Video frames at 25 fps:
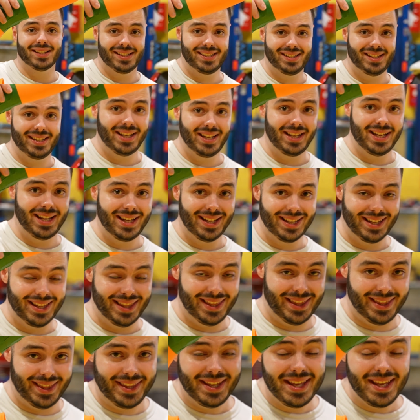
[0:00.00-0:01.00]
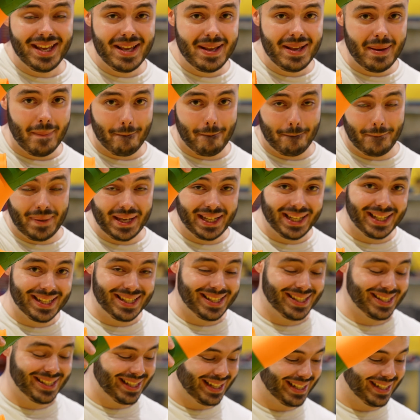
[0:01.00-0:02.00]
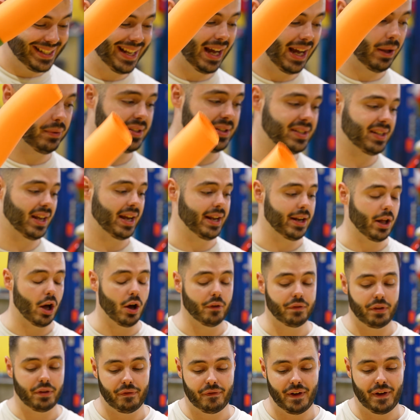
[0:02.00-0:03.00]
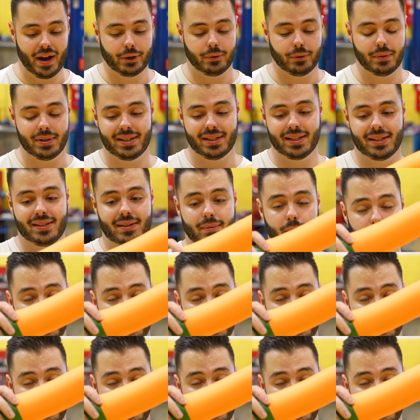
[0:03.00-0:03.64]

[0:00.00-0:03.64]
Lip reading: see, the biggest downside of the factory system